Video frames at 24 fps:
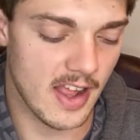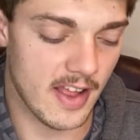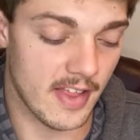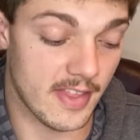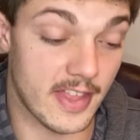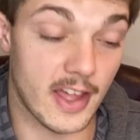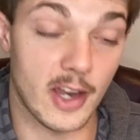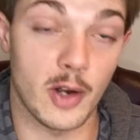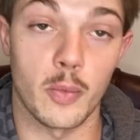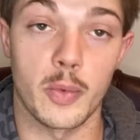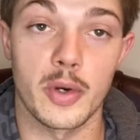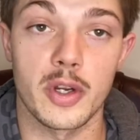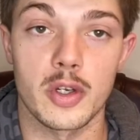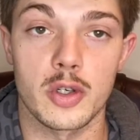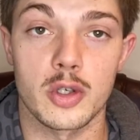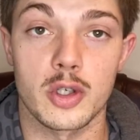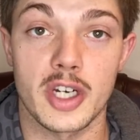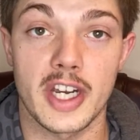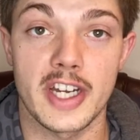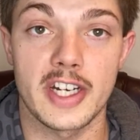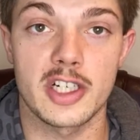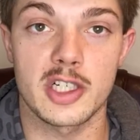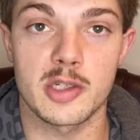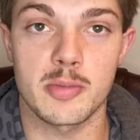than real
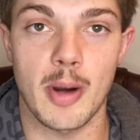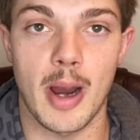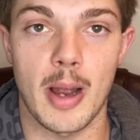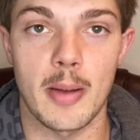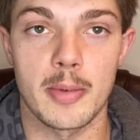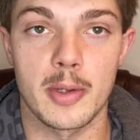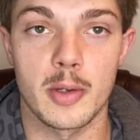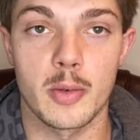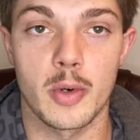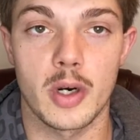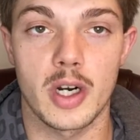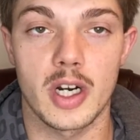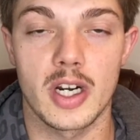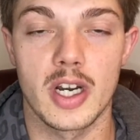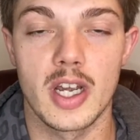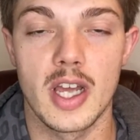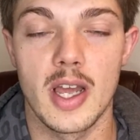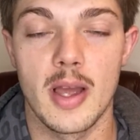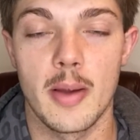graders probably were,